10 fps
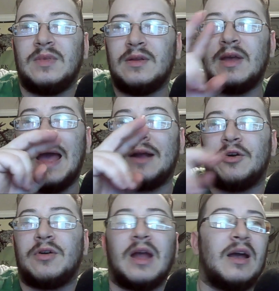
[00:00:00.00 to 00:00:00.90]

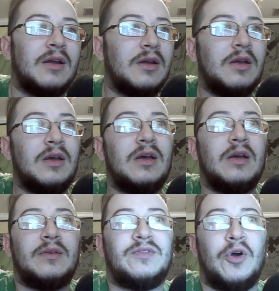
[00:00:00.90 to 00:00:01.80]
hacker guy.
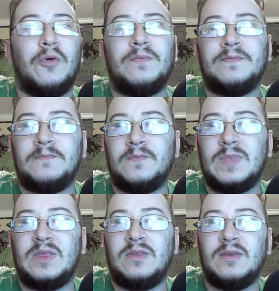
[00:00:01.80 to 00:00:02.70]
So,
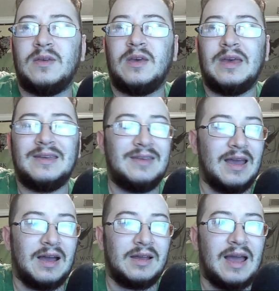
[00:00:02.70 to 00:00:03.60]

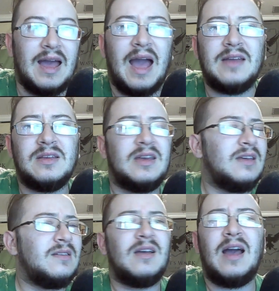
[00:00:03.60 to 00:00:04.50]
yeah,
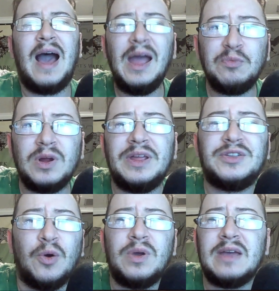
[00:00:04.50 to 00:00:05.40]
I really
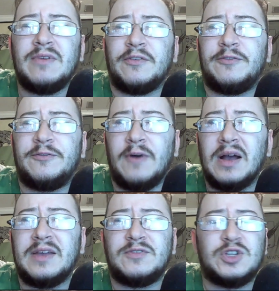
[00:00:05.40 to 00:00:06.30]
don't give a
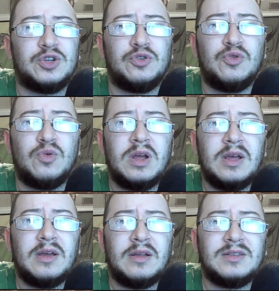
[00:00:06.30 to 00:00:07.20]
fuck if two
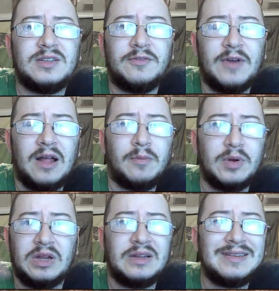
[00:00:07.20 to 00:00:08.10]

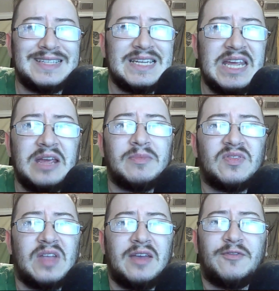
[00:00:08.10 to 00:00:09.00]
developing teams
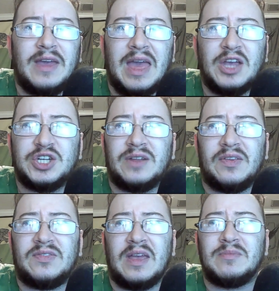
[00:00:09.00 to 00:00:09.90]
take vacation at the
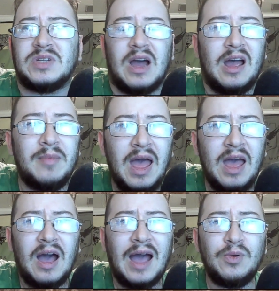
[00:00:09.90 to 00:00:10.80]
same time.
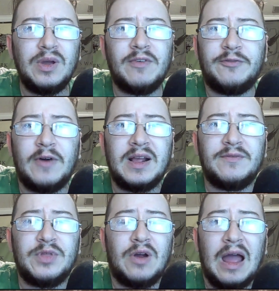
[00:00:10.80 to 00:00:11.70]
I don't give a fuck
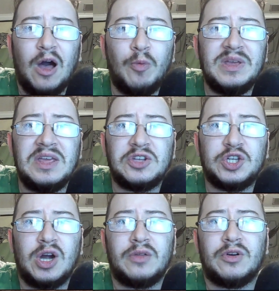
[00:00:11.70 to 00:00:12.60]
if they're helping each
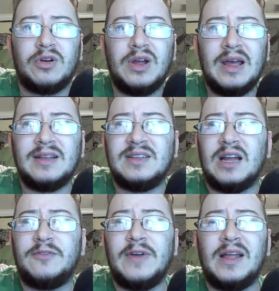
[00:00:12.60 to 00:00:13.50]
other
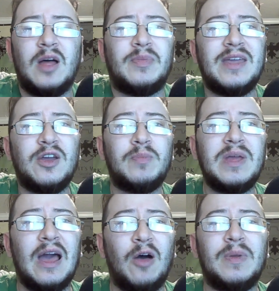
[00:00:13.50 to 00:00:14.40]
develop. They could
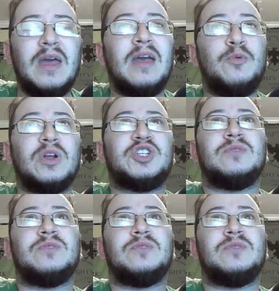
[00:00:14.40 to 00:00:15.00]
be which